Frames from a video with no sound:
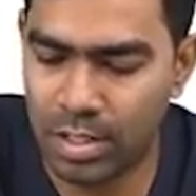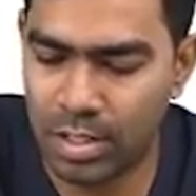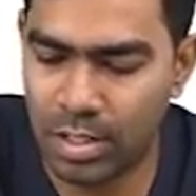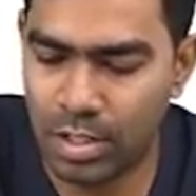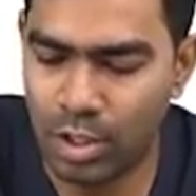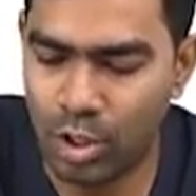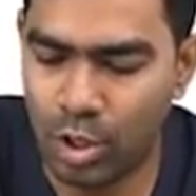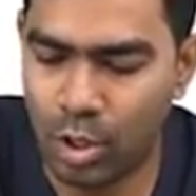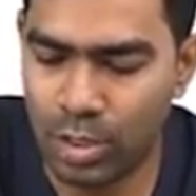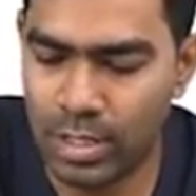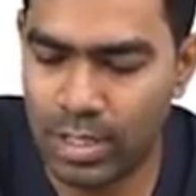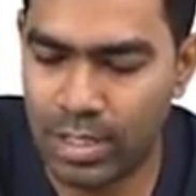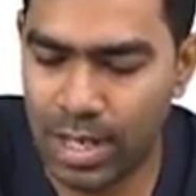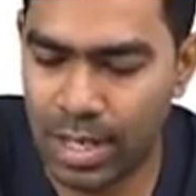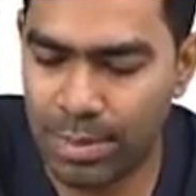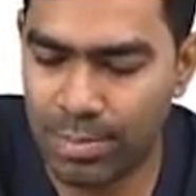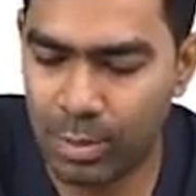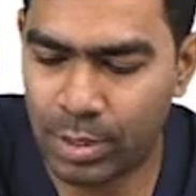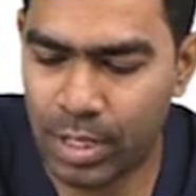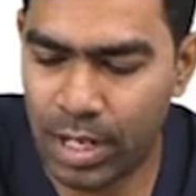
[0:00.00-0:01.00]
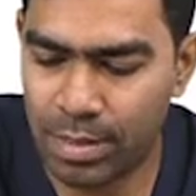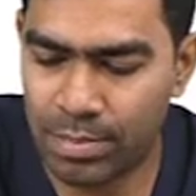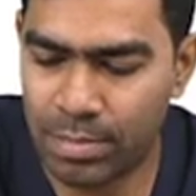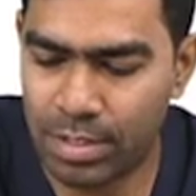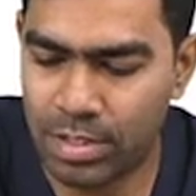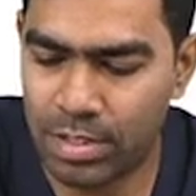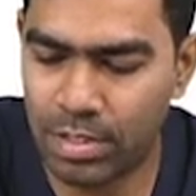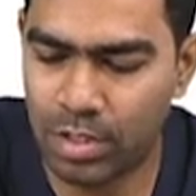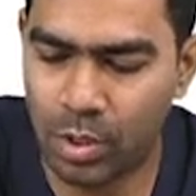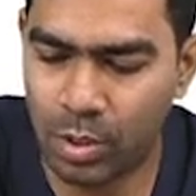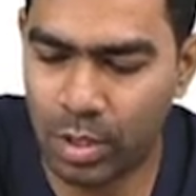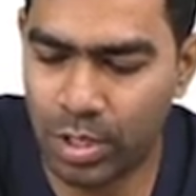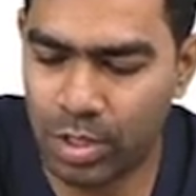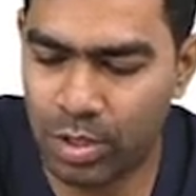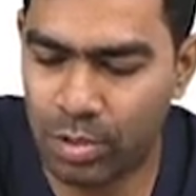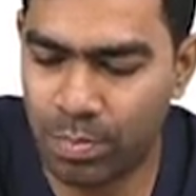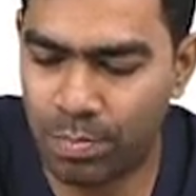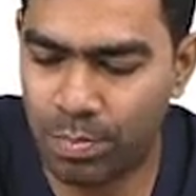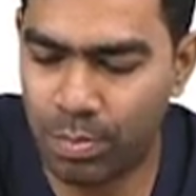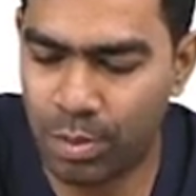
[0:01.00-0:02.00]
You know this hypothalamus is going
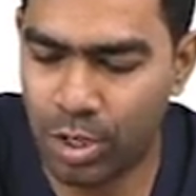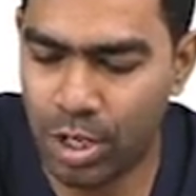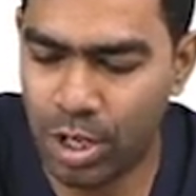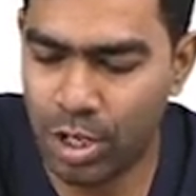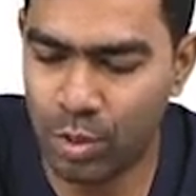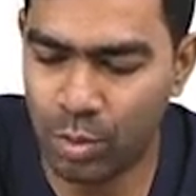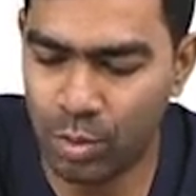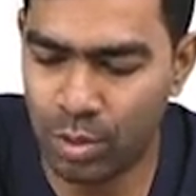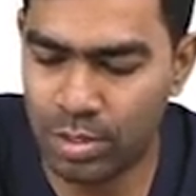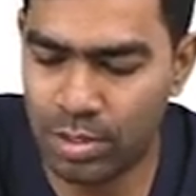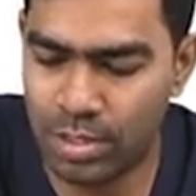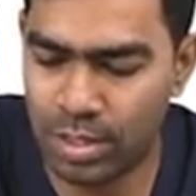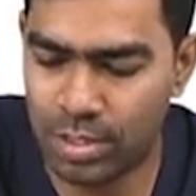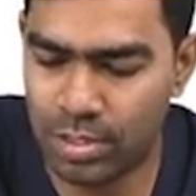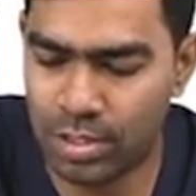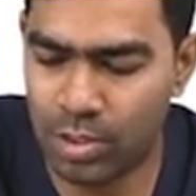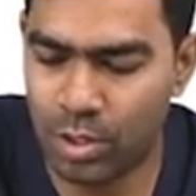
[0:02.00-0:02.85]
to produce this